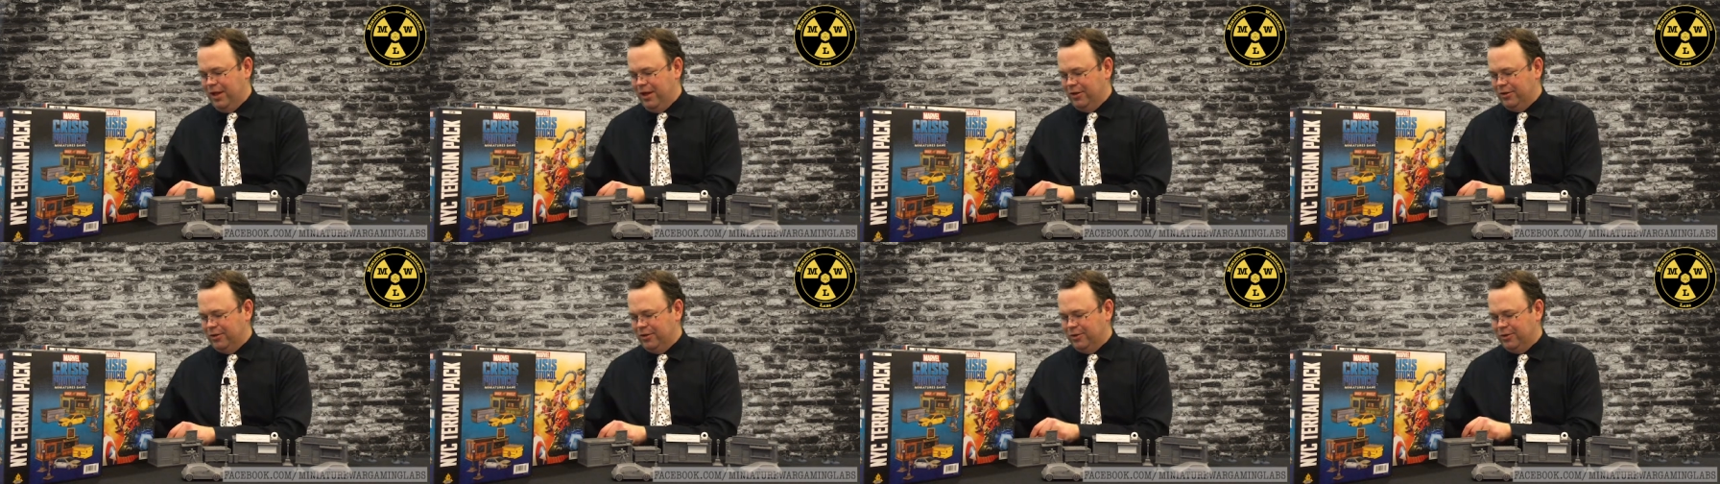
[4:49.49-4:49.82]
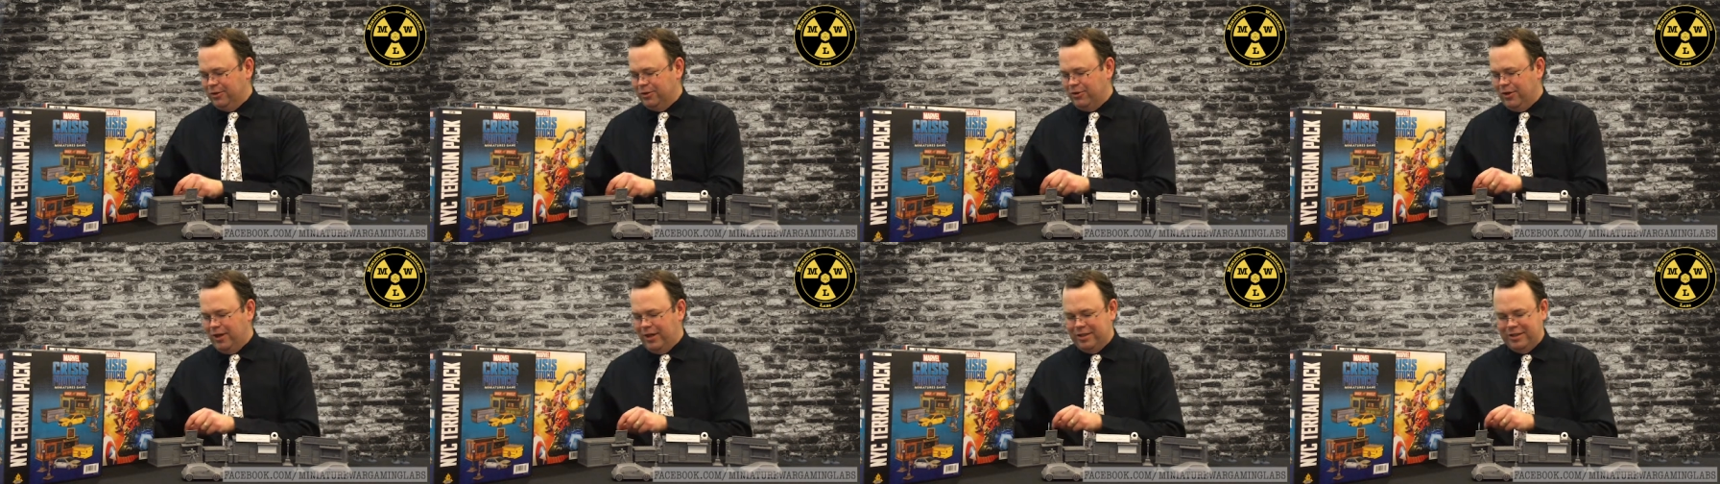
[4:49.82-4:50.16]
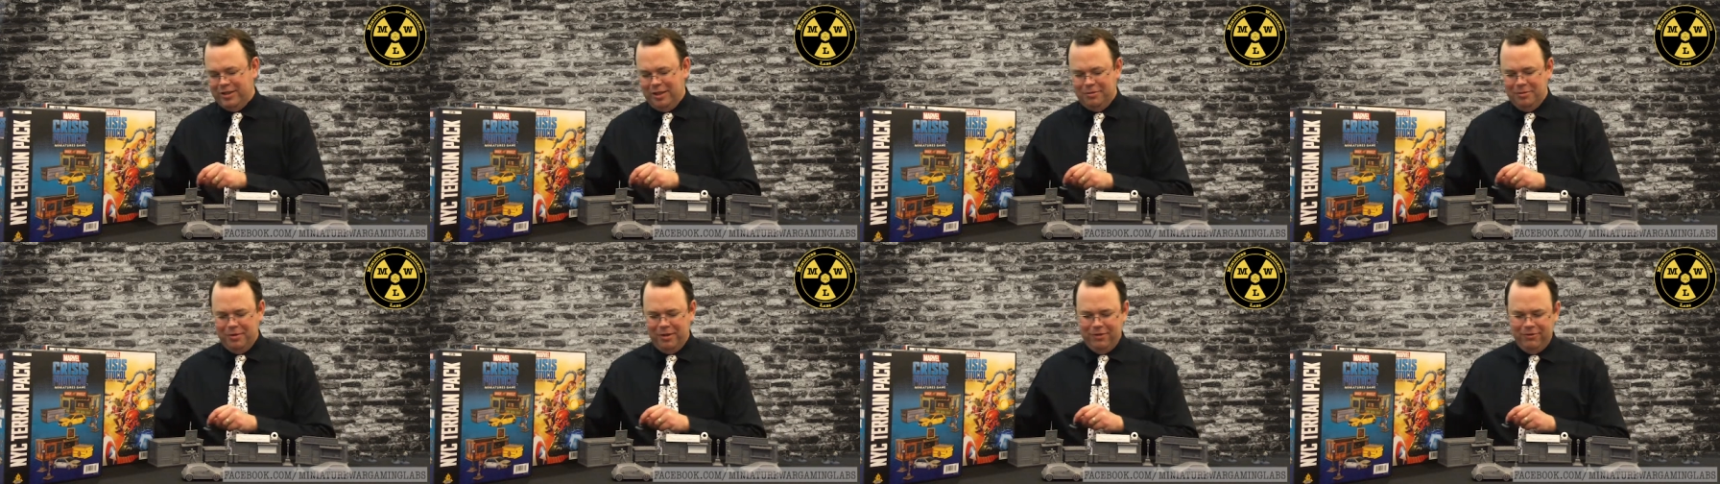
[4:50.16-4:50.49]
So we'll try
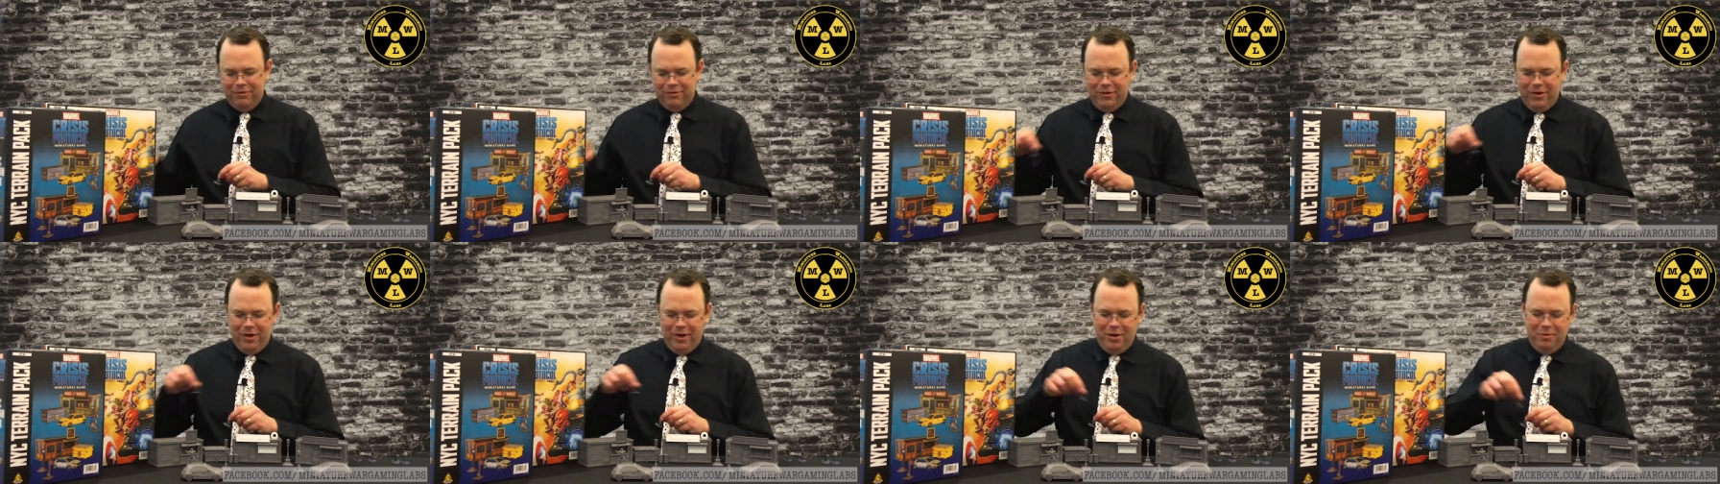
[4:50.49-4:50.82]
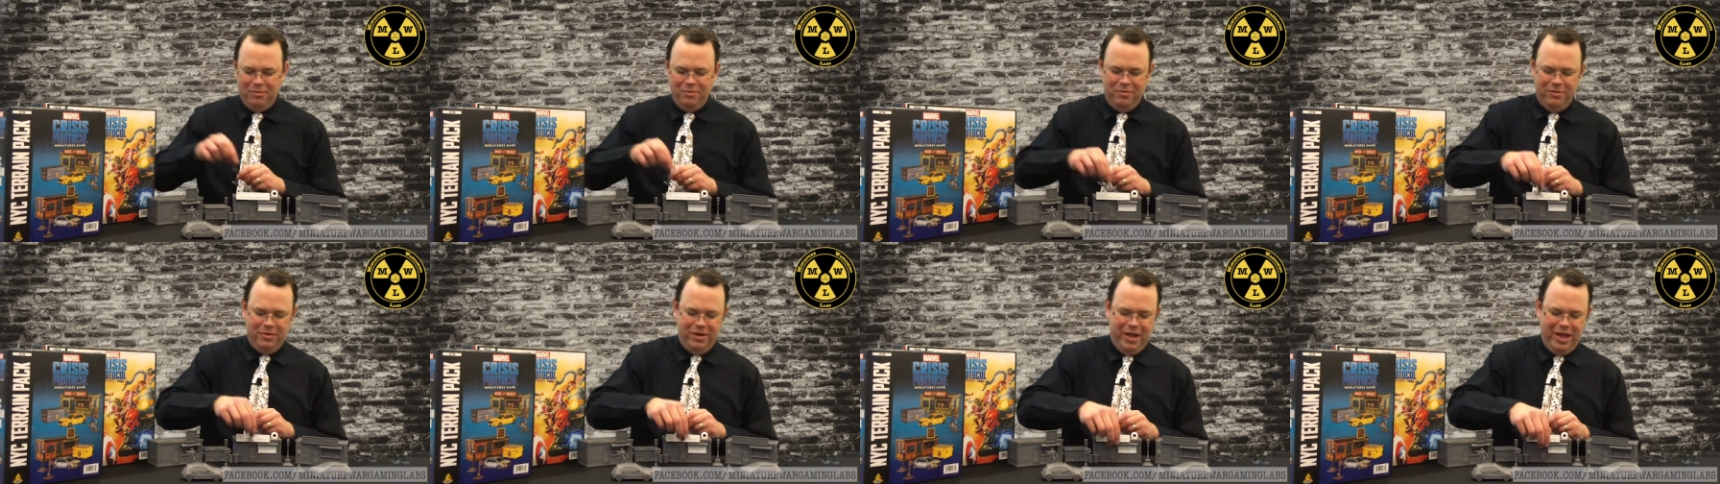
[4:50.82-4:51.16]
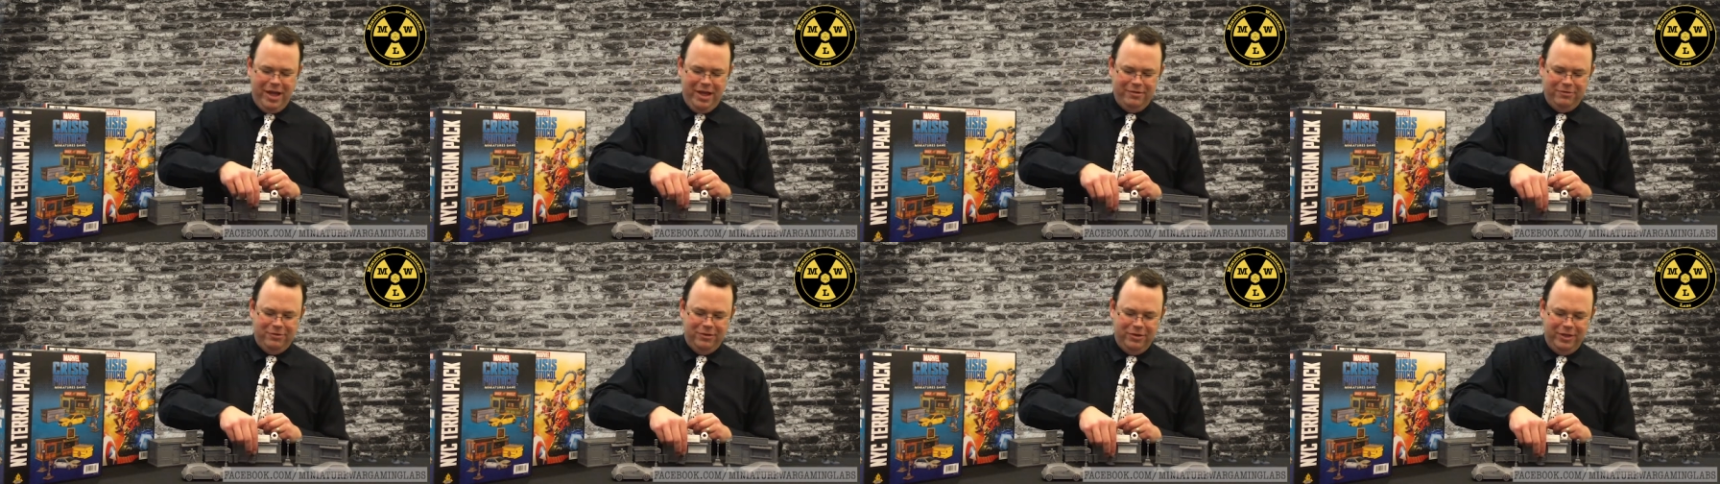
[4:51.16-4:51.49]
something from
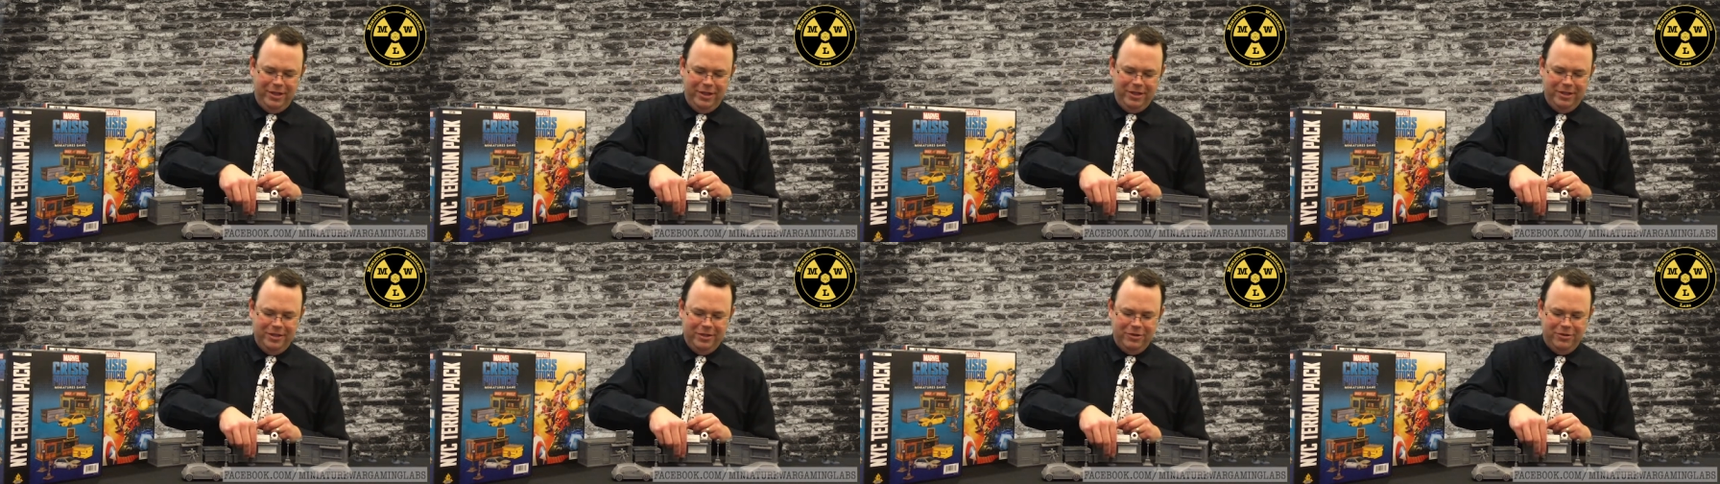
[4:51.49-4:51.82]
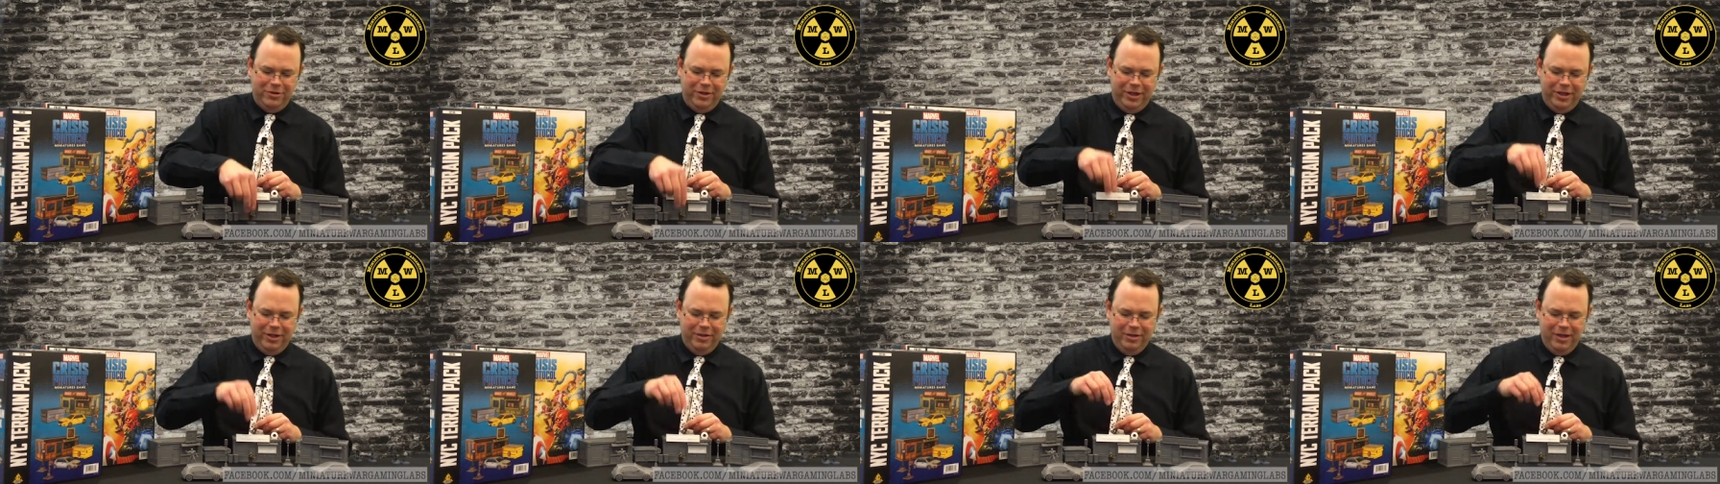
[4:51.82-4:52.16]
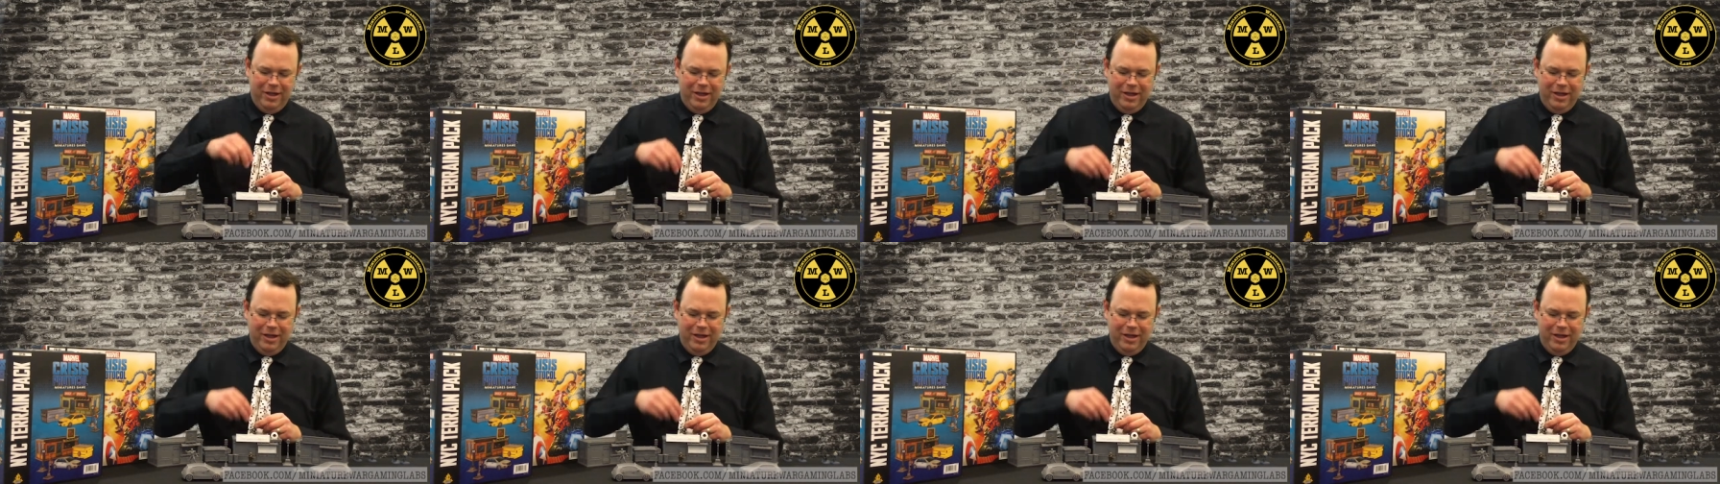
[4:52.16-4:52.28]
Anvil Industry.